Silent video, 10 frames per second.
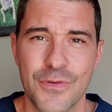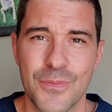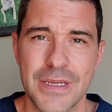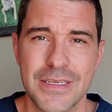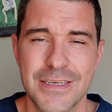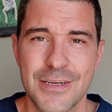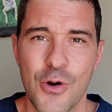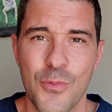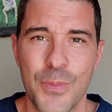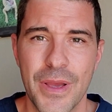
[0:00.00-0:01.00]
for me to send
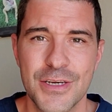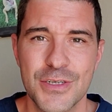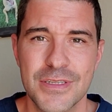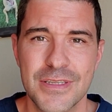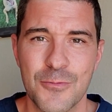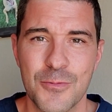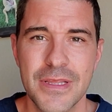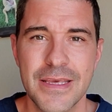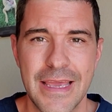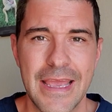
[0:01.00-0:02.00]
home a patient that
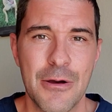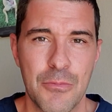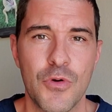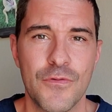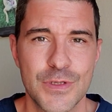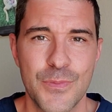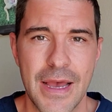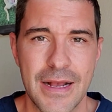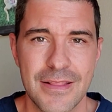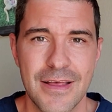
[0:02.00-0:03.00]
really can't move its
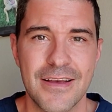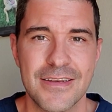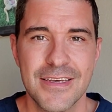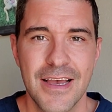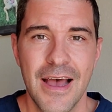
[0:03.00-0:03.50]
back legs.